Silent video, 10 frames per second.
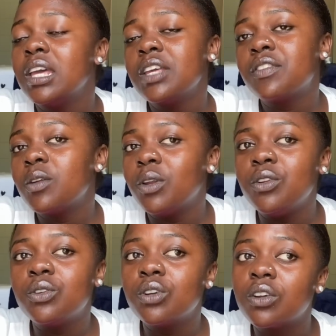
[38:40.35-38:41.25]
even when
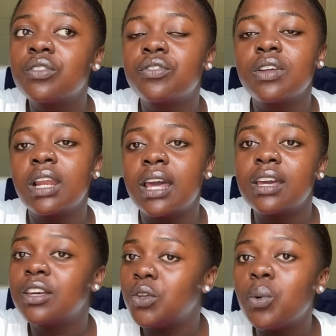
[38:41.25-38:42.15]
you don't feel
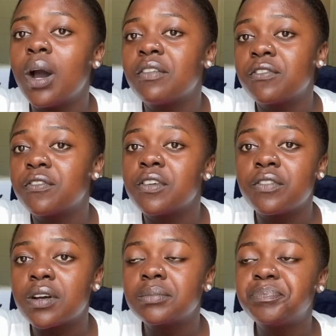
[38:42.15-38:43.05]
like you have
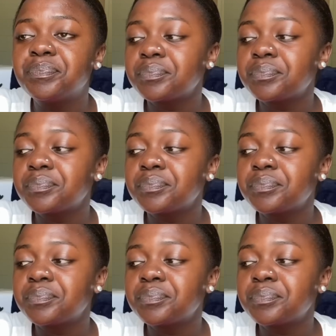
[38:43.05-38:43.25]
favor.